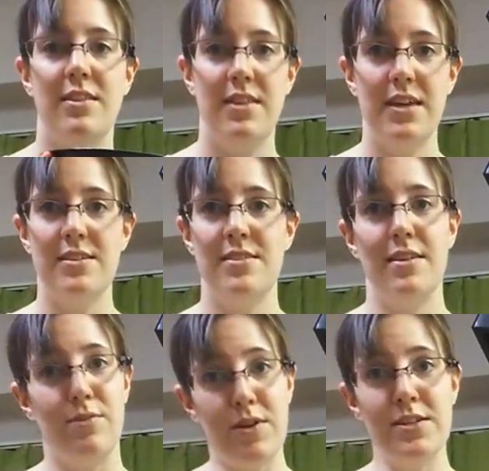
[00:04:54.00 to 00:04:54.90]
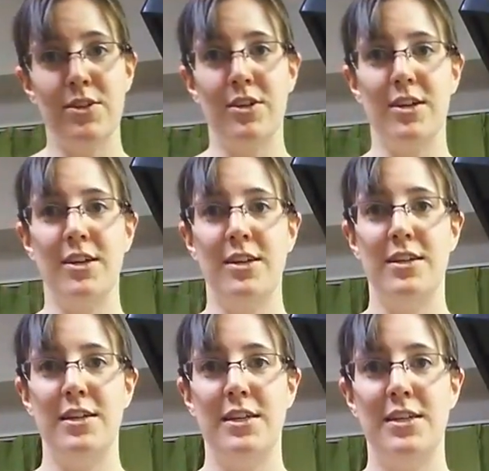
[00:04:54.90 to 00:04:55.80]
this in a rice cooker
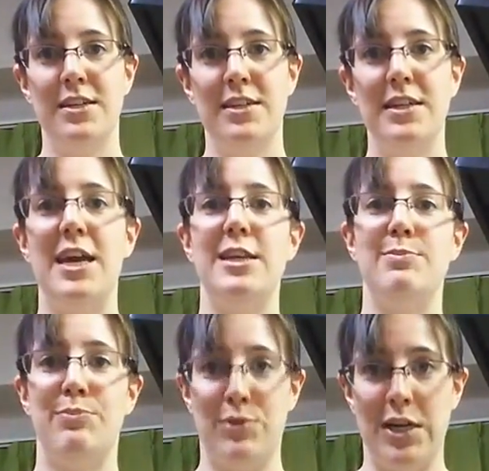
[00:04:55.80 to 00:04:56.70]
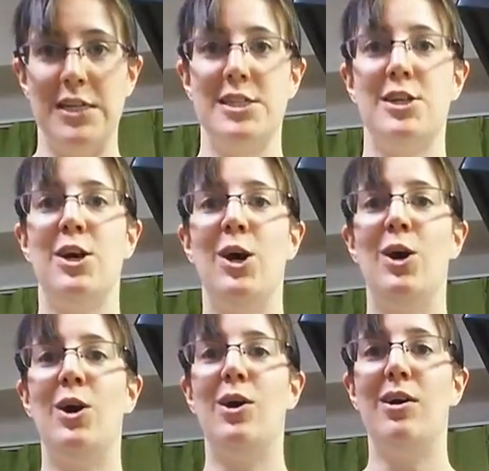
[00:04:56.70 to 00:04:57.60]
and press
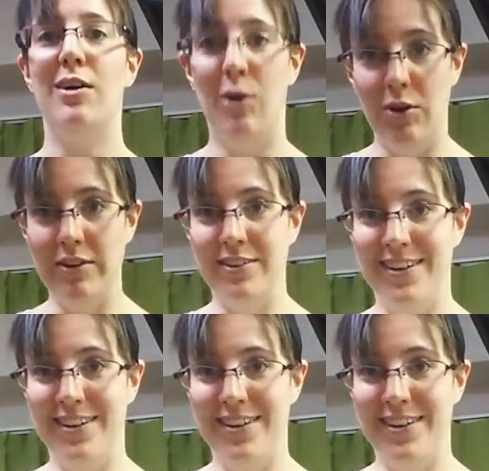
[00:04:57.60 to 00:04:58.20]
on.